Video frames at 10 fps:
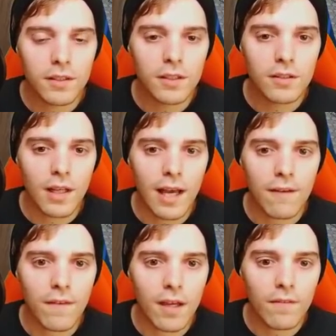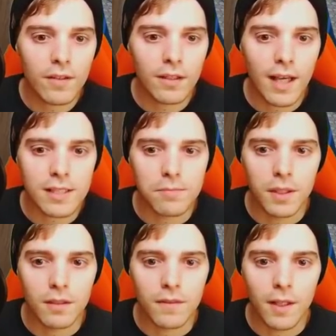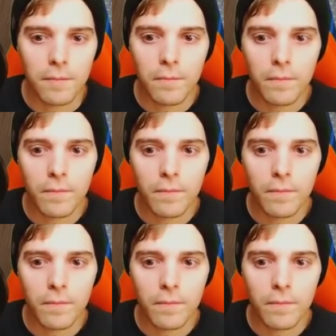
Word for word: need to have every last bit of them.